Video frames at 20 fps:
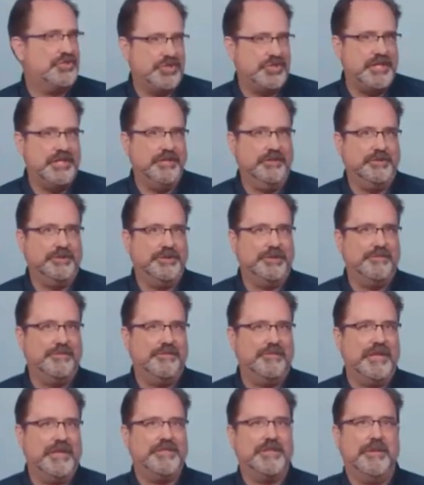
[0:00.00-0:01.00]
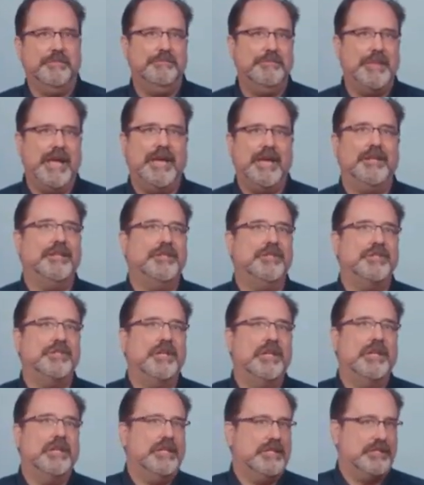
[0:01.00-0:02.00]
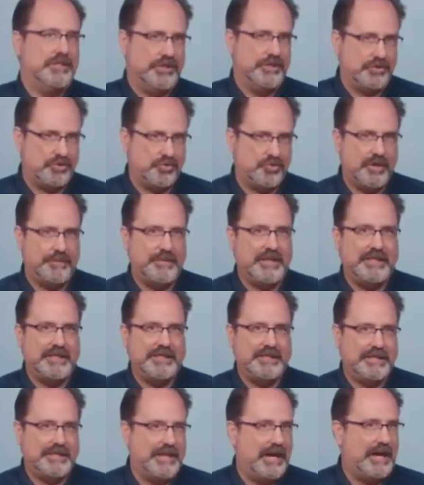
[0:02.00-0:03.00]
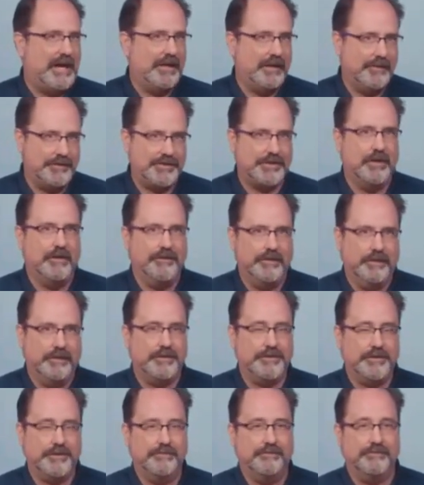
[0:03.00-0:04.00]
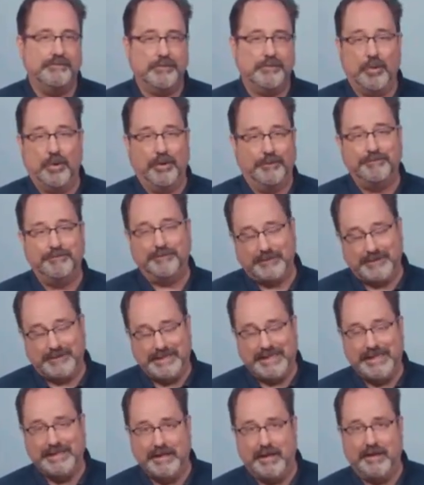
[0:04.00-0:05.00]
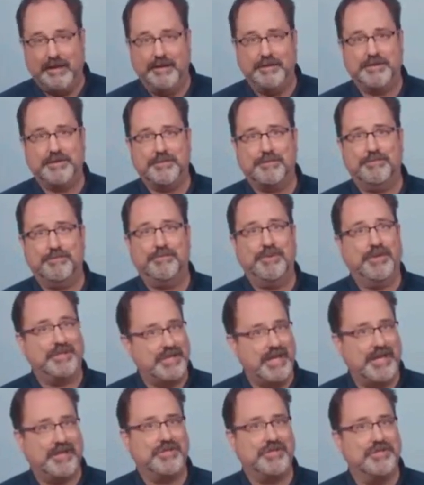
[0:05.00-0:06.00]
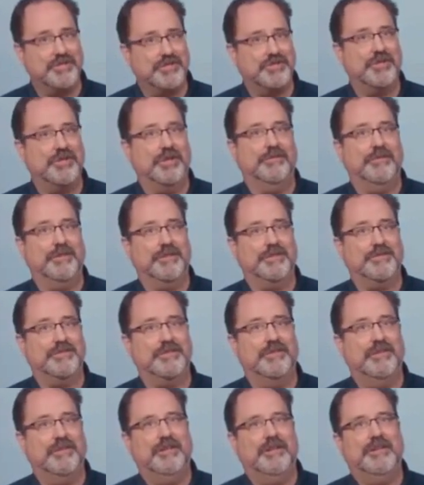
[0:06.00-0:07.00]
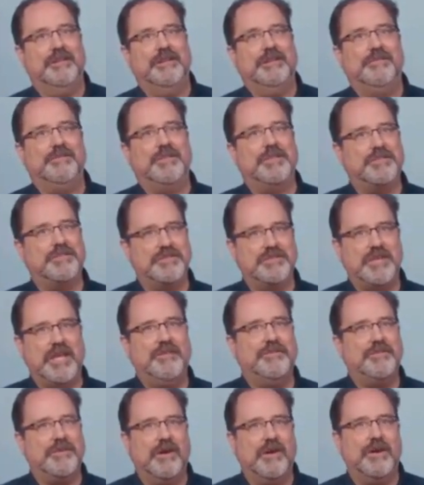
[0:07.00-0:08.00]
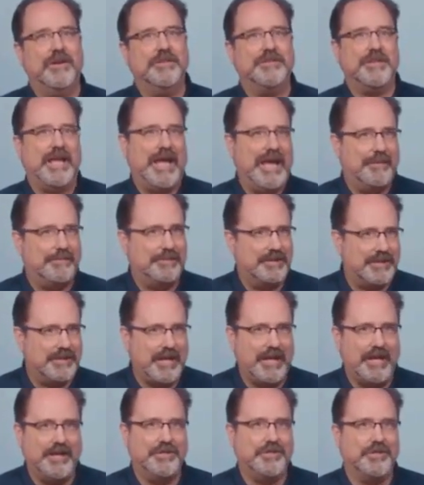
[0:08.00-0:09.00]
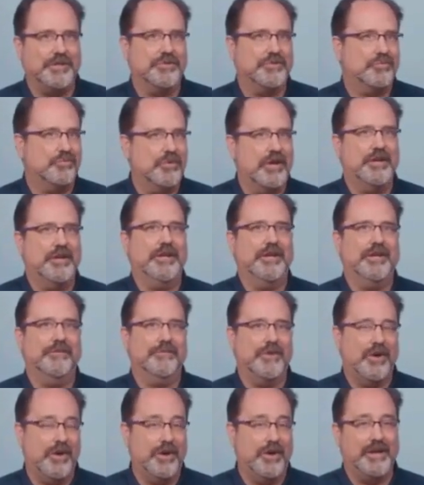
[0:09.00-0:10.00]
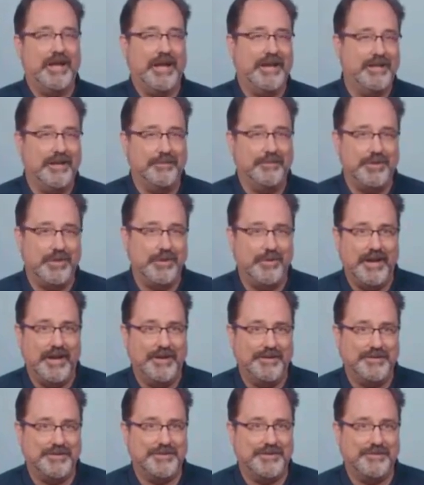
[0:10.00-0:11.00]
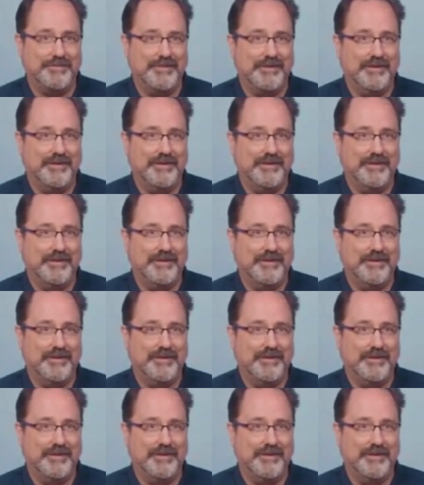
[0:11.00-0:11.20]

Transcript: Shield is a managed distributed denial of service, or DDoS, protection service that safeguards applications running on AWS.